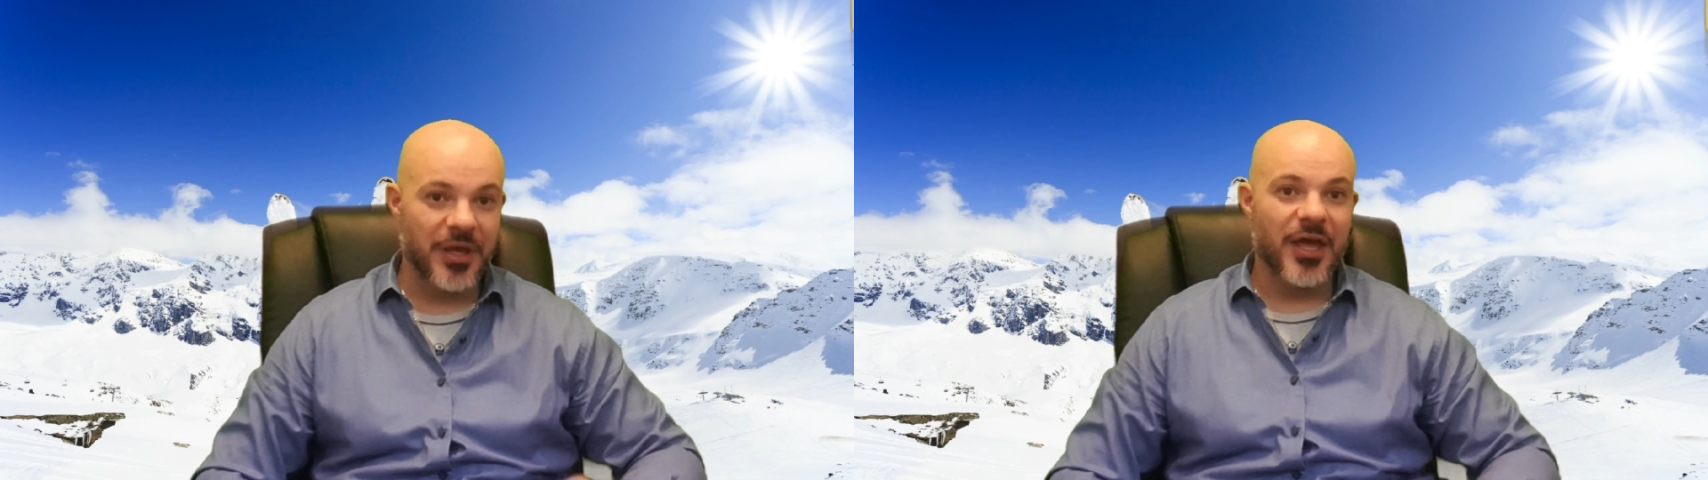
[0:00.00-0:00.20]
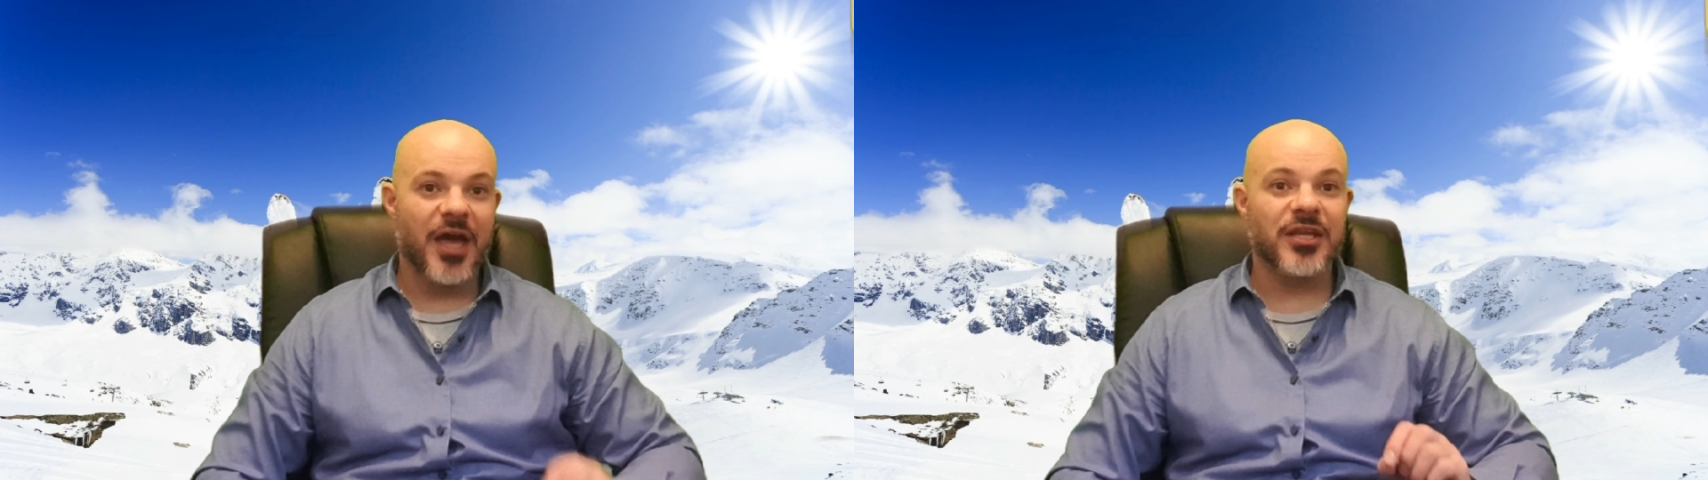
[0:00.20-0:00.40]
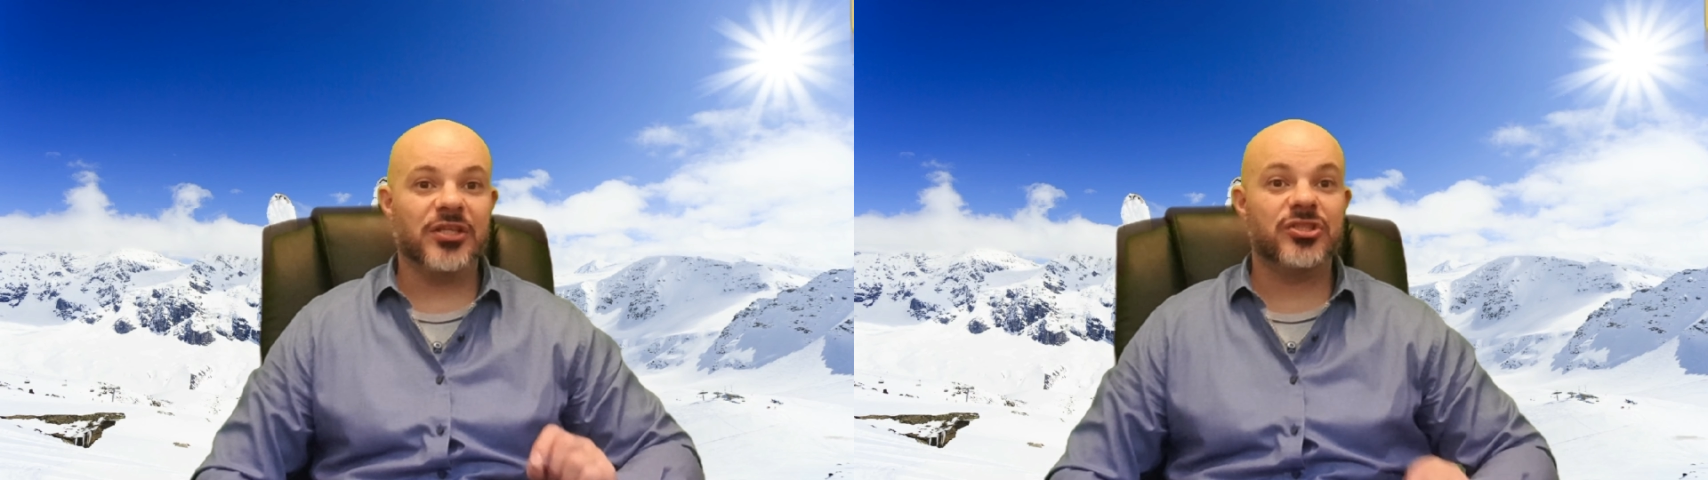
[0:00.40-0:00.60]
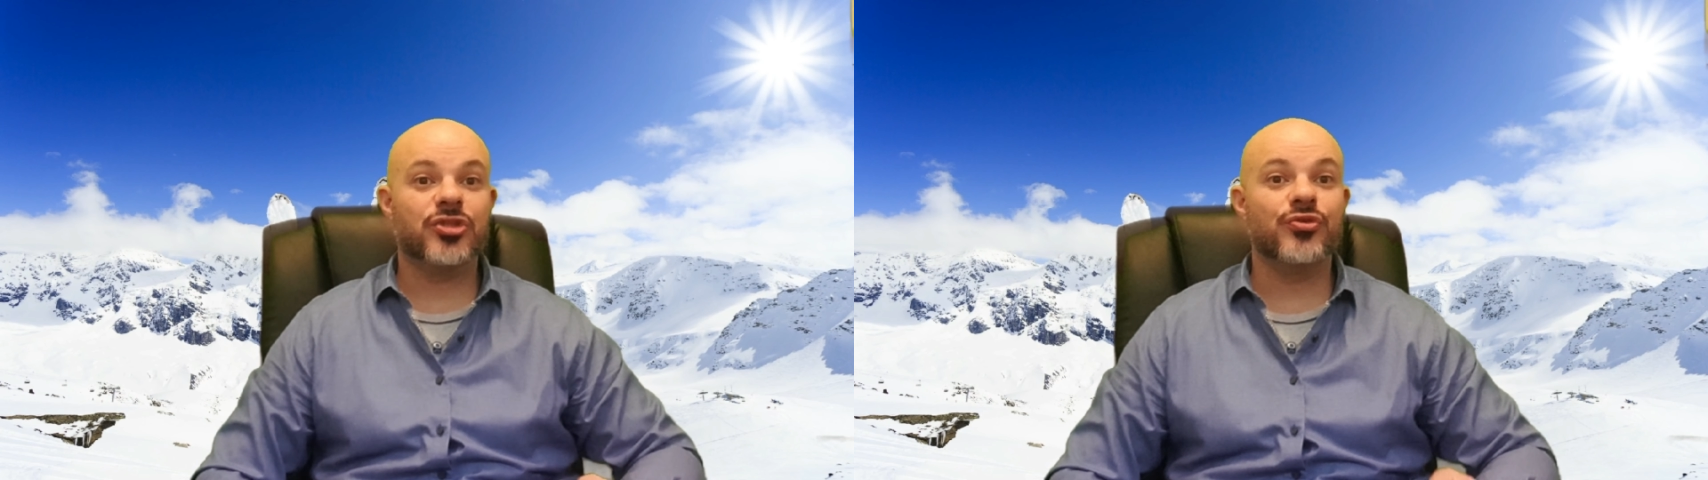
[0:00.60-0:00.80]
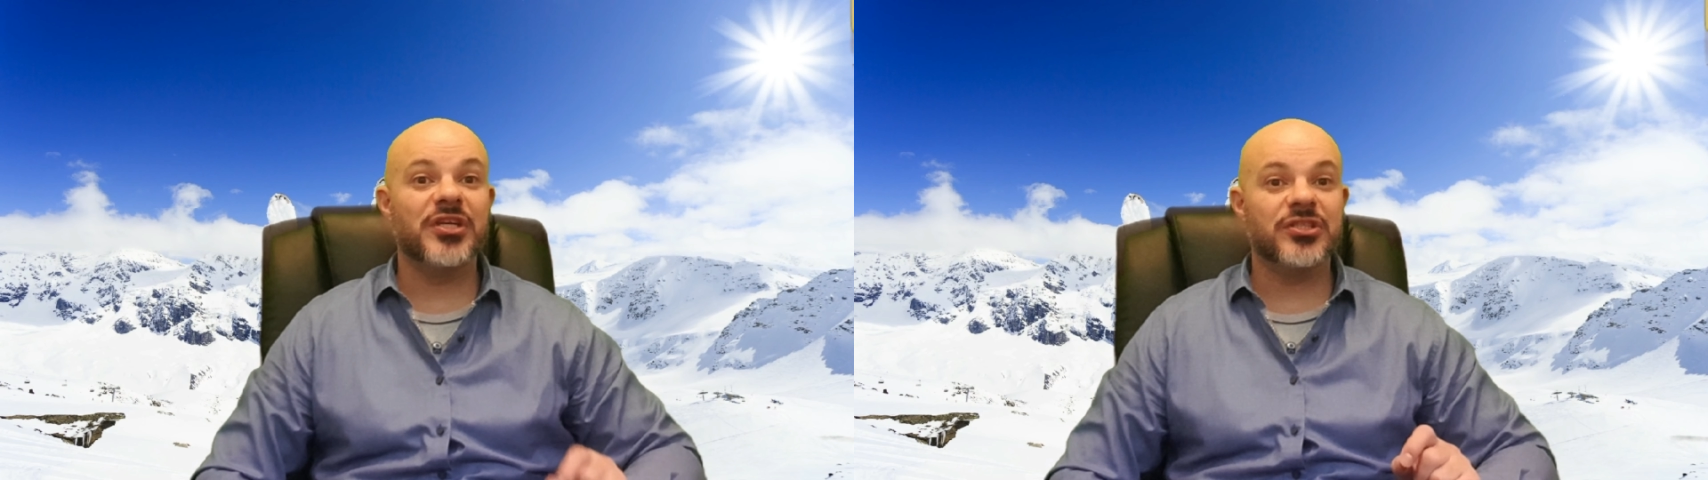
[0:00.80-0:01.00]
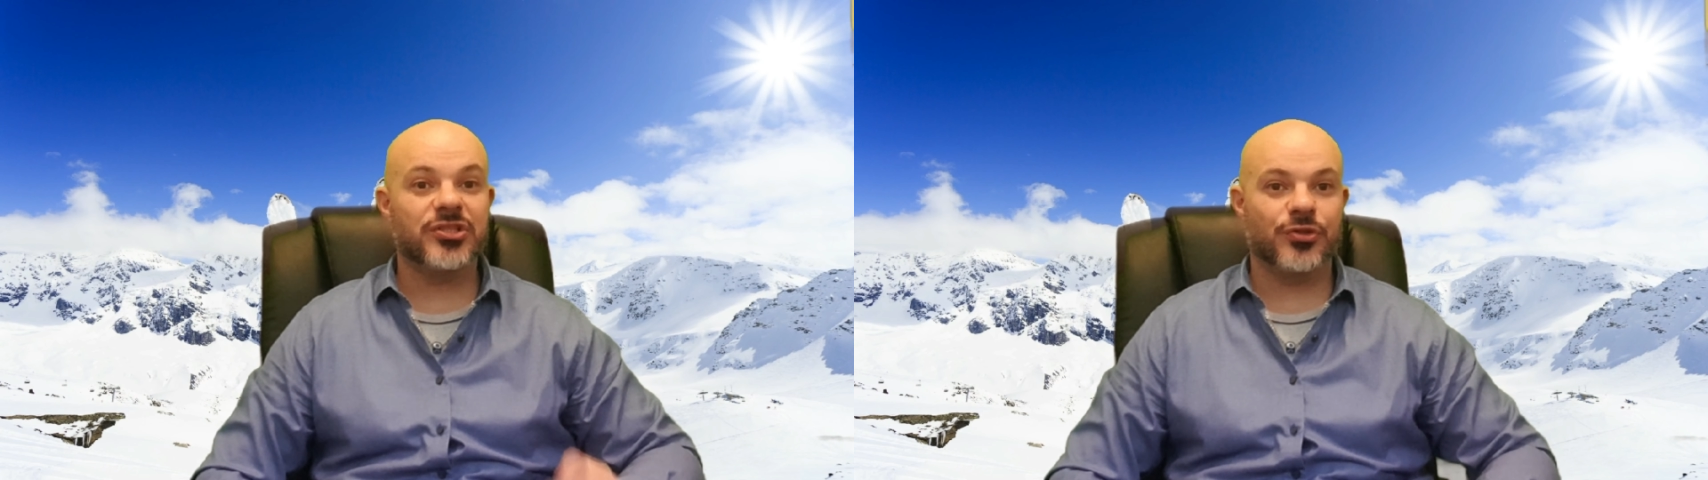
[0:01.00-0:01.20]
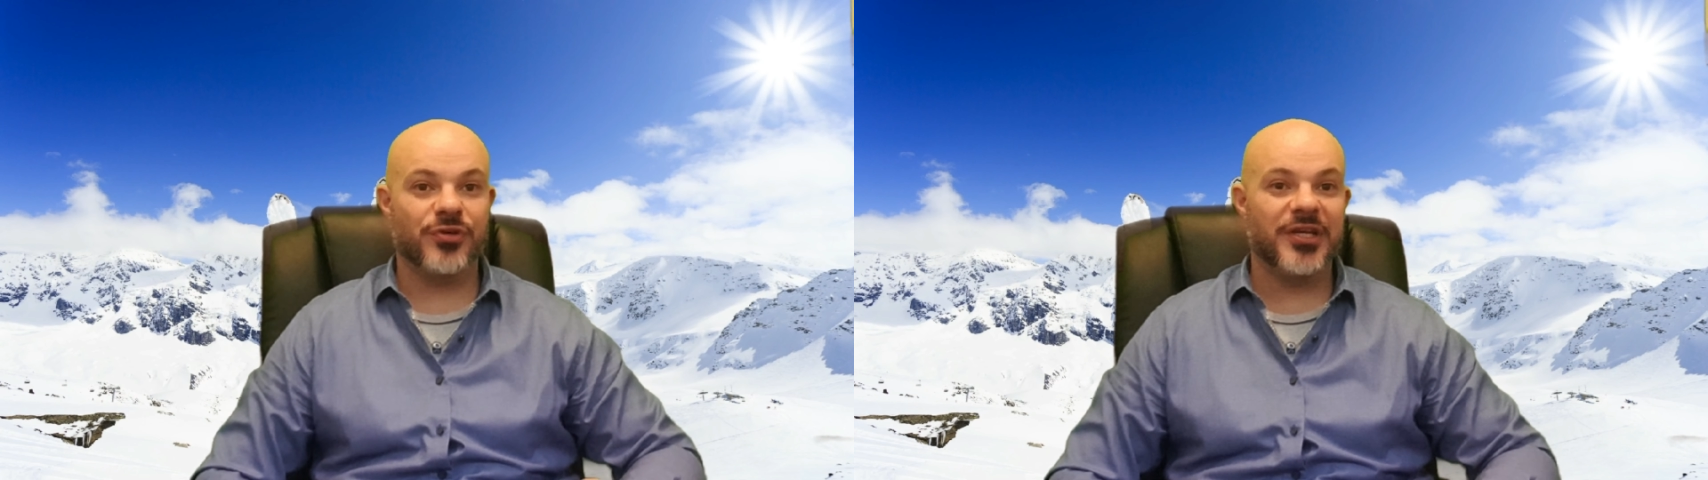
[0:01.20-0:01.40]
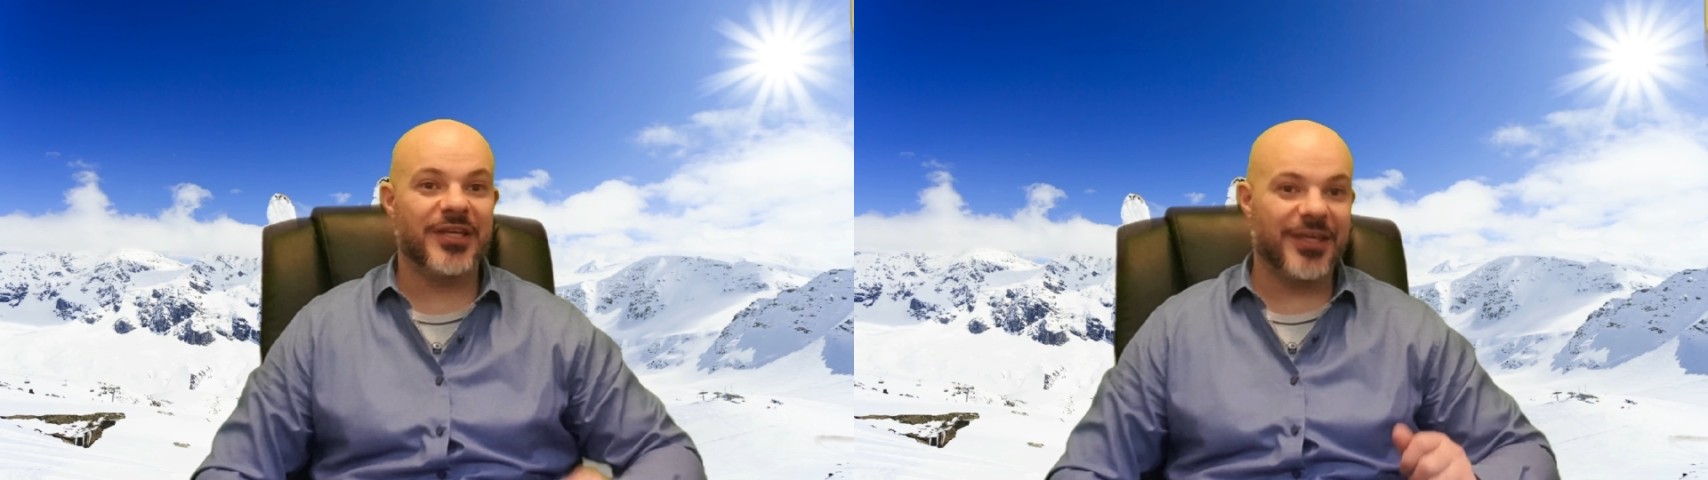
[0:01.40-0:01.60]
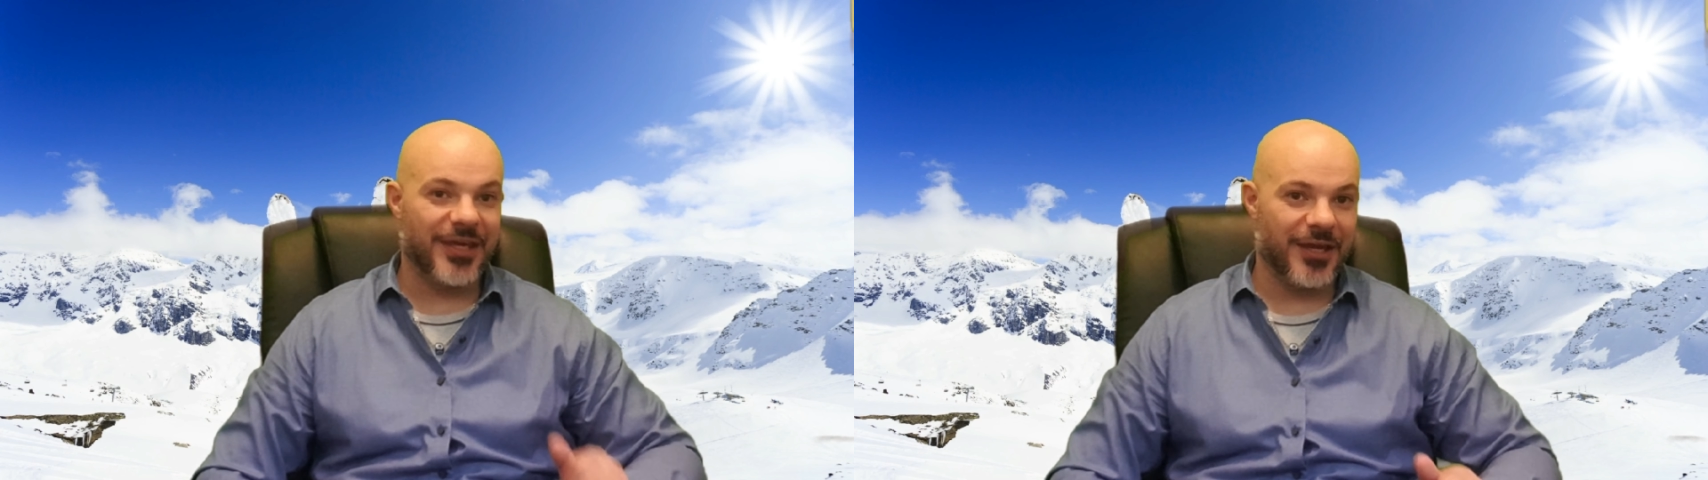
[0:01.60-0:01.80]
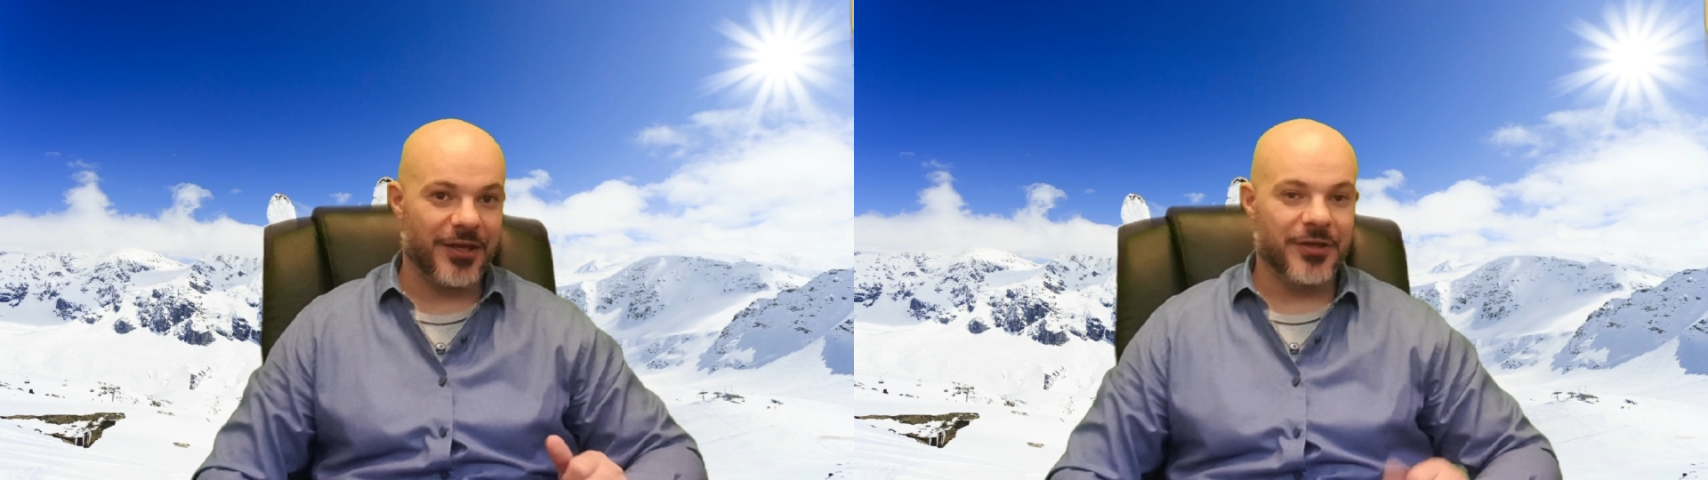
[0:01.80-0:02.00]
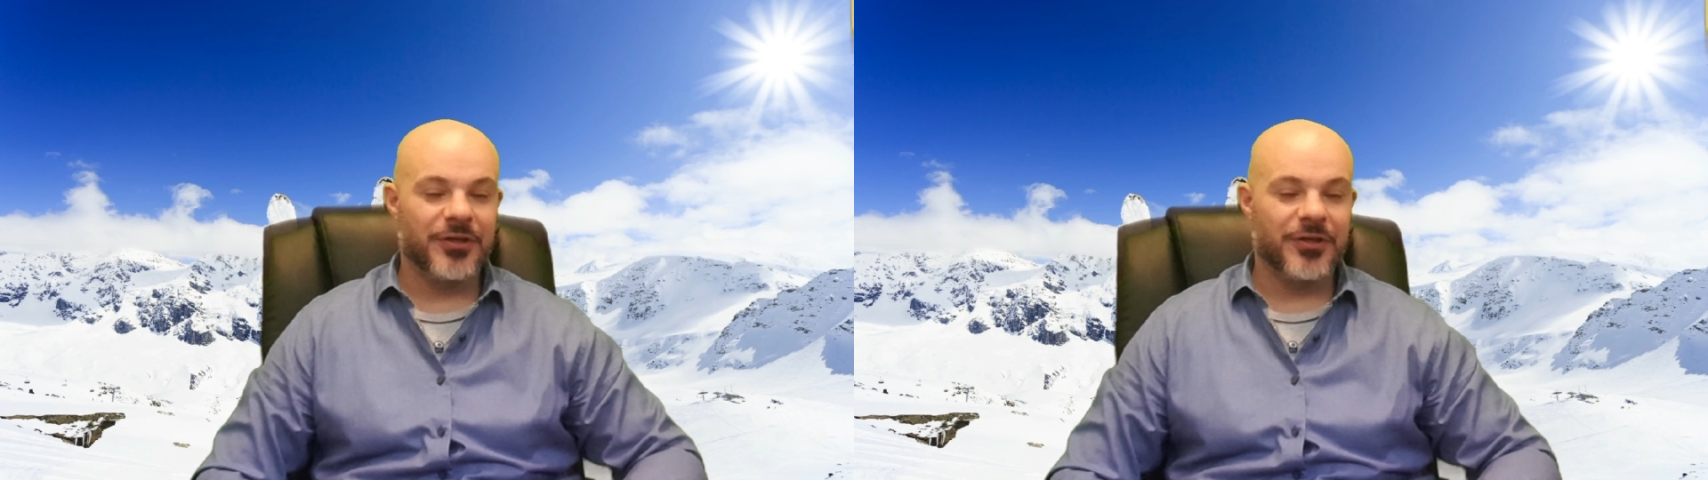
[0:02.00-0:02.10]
and a green screen kit.